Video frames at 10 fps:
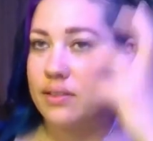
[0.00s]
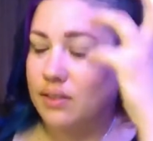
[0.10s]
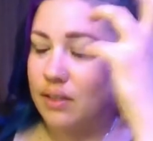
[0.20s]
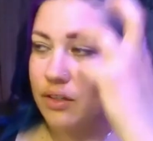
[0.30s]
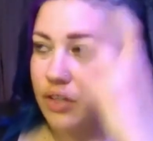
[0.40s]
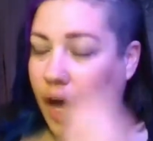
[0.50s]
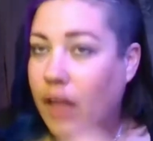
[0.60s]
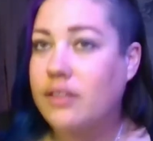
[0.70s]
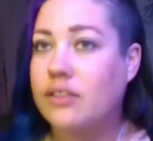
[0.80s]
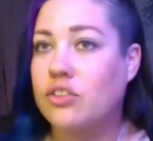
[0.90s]

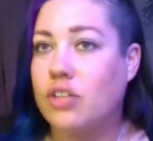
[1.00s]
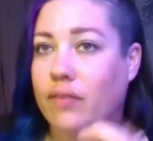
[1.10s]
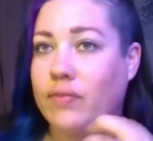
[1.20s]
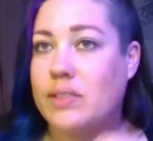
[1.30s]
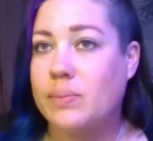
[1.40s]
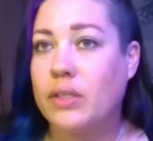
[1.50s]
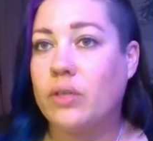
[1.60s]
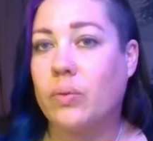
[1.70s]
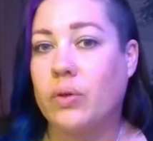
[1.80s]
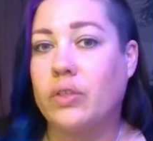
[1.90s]
knowledge of the spirit
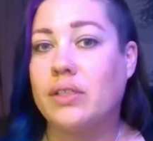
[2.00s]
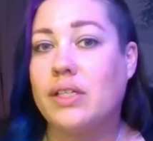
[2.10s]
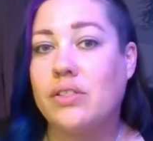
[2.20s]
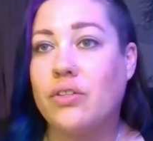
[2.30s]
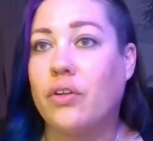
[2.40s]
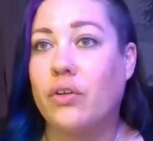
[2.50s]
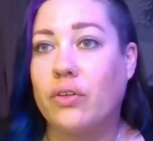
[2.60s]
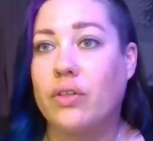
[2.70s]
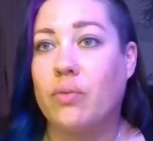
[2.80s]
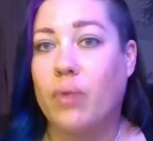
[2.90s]
world into the
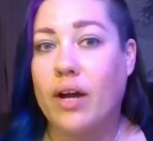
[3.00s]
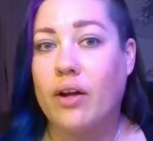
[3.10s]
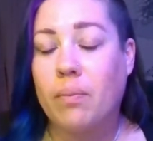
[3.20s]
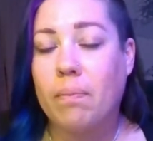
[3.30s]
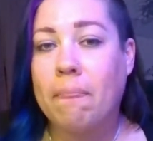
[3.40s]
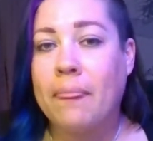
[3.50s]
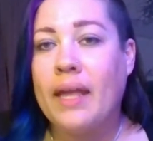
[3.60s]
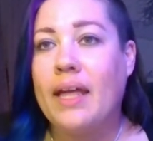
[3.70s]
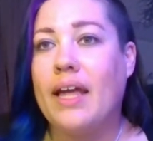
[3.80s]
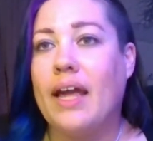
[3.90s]
earthly realm.
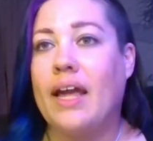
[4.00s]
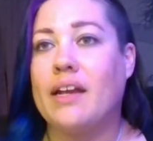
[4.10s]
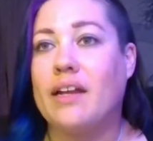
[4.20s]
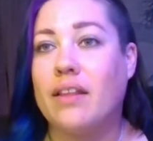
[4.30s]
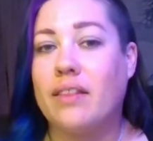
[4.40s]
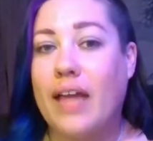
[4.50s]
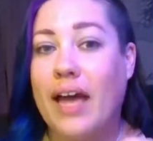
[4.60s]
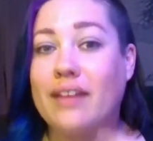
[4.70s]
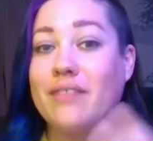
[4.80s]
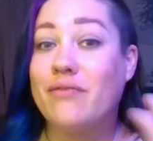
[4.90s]
And
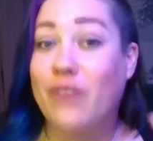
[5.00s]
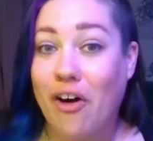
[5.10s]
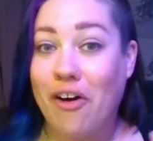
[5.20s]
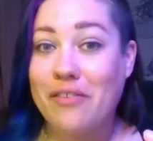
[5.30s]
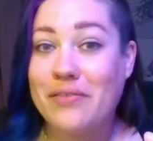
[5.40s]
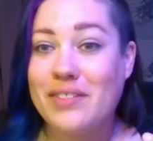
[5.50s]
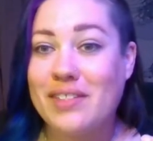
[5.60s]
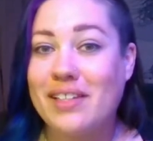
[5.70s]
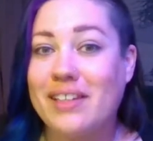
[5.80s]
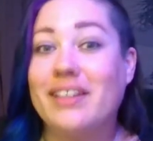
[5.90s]
that
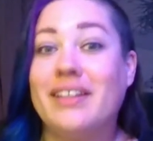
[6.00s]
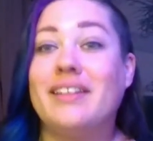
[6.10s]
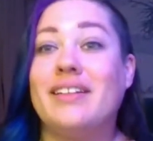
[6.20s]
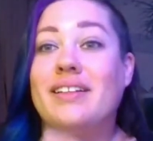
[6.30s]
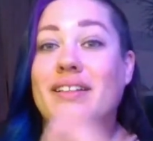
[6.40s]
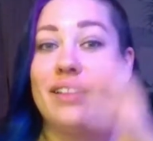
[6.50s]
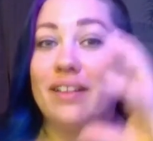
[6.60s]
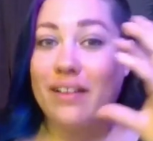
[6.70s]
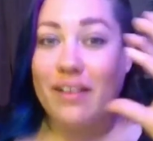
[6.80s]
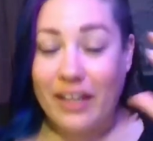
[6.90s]
involves
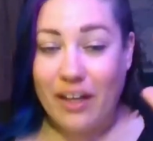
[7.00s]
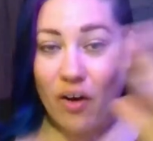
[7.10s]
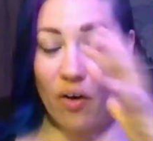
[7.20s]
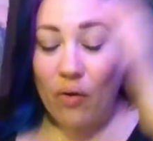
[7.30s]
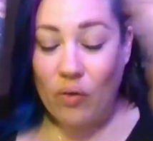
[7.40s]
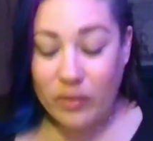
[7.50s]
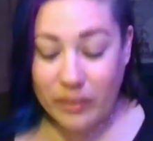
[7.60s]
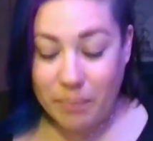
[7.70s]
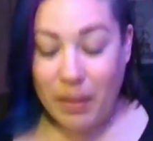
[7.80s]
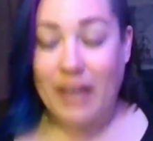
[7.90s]
a whole
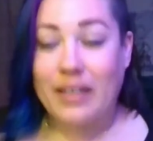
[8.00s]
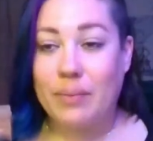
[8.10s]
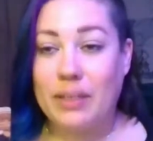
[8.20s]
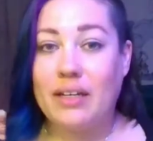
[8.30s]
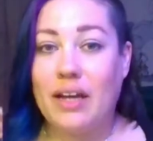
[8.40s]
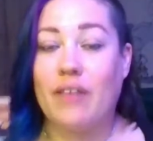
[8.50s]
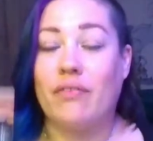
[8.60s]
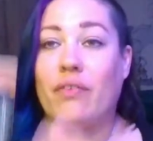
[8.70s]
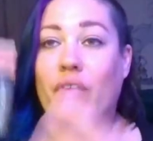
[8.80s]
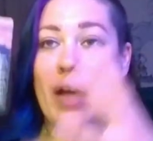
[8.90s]
embodiment
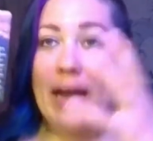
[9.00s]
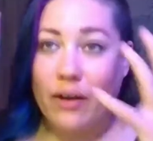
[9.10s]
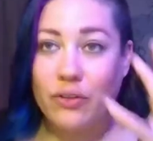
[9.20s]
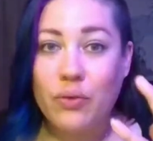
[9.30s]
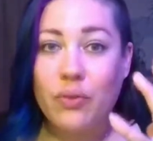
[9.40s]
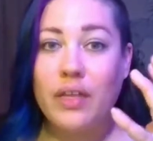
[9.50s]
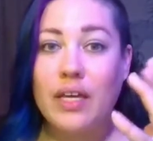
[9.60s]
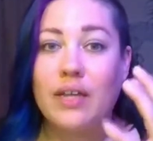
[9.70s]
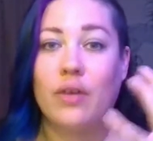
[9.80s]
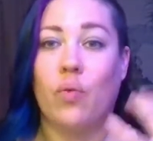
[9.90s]
of how you
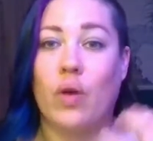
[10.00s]
think, what